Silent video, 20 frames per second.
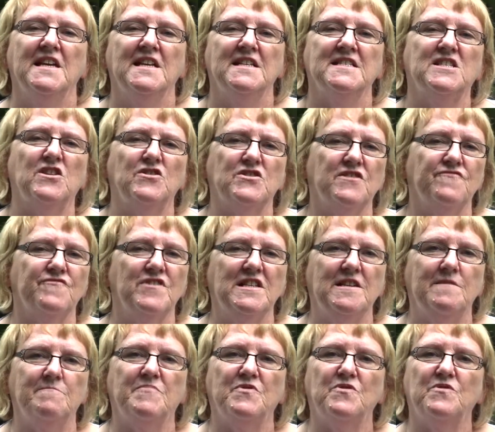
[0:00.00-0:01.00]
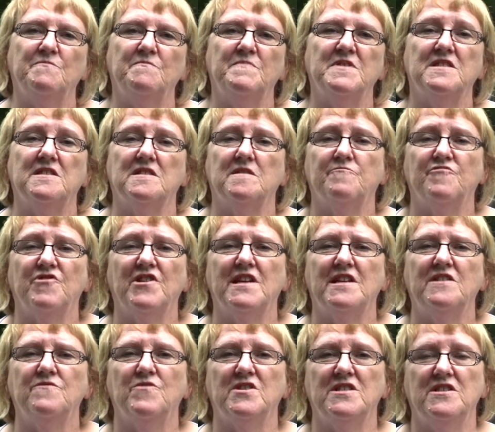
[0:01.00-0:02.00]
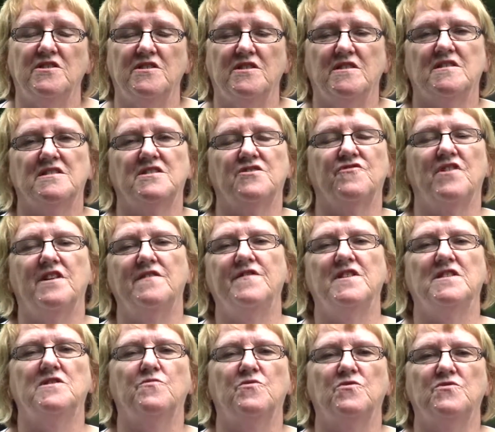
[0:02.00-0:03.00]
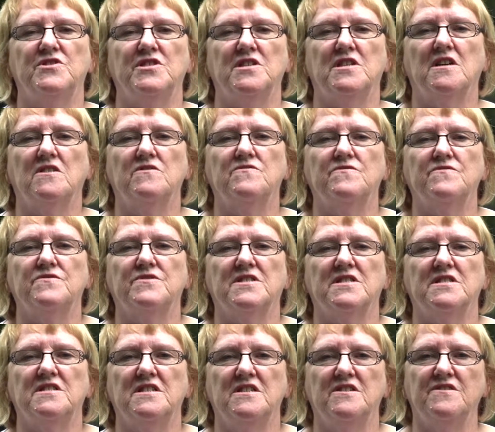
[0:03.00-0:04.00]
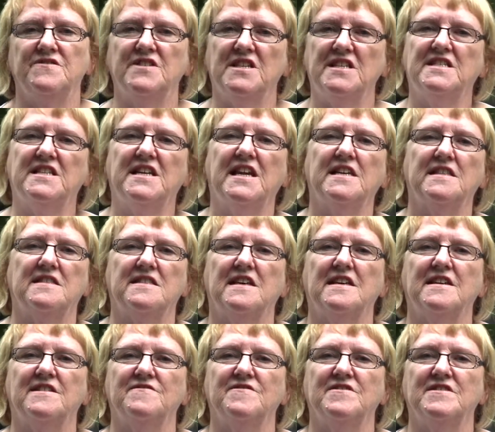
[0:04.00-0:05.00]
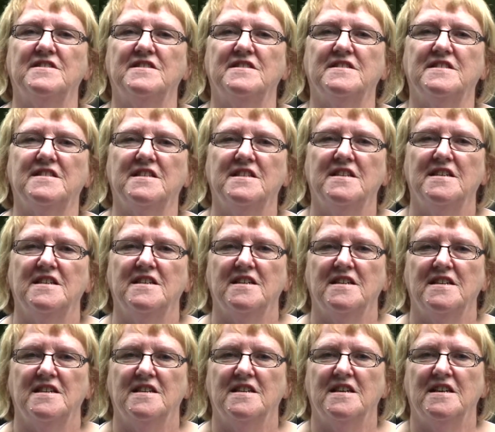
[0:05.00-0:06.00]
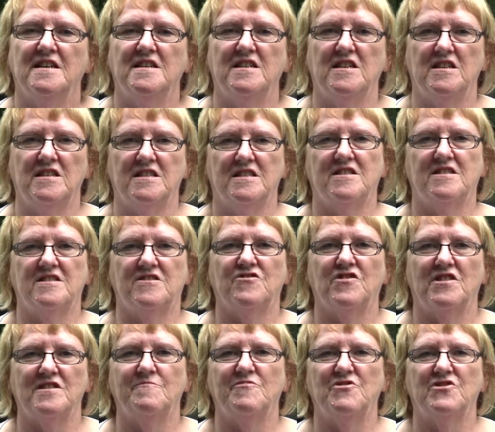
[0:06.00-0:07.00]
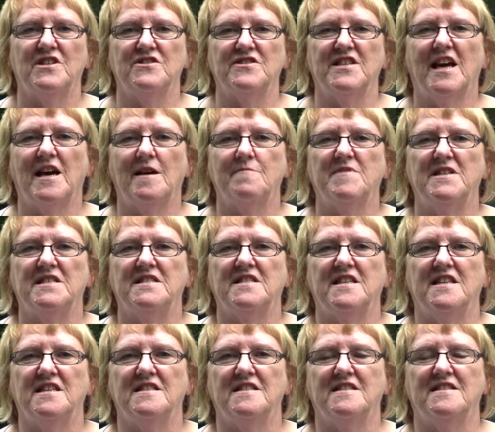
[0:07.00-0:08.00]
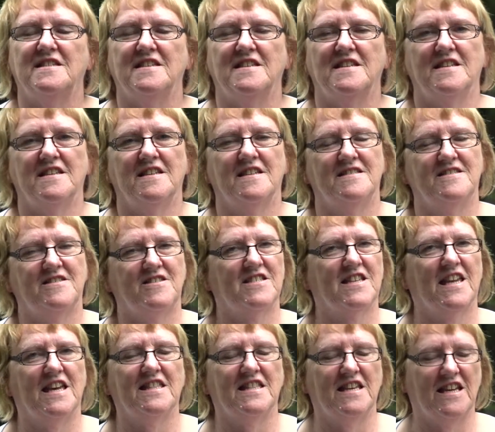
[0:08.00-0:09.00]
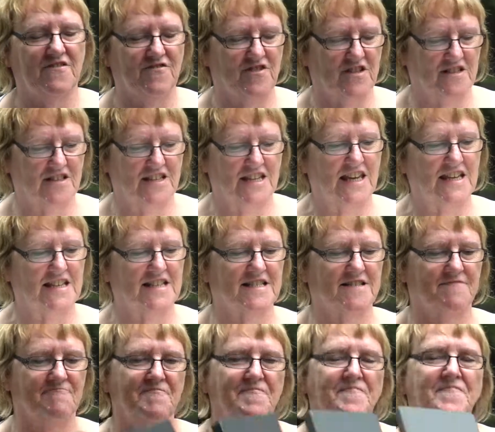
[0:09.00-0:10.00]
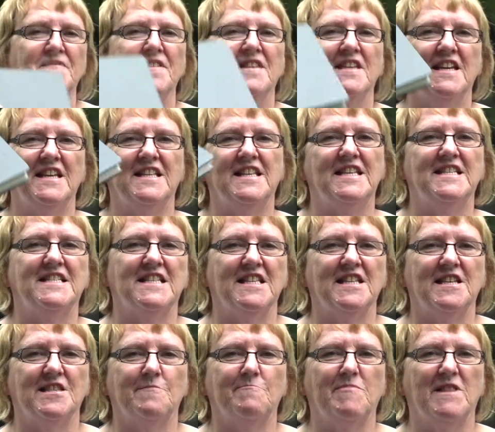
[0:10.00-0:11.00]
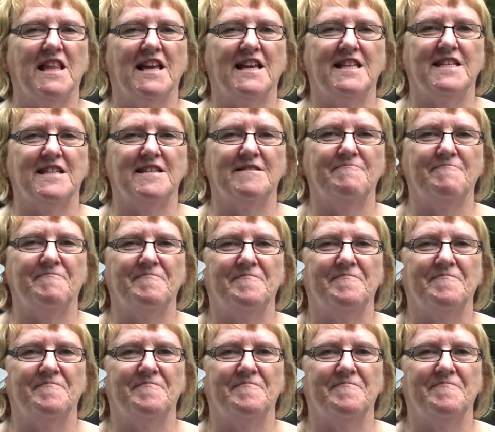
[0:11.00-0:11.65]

So it's a really important bit of the brain when you're striving towards your goals and you need to get there, and you're trying to put those habits in to just get there. And yes, it is another planner.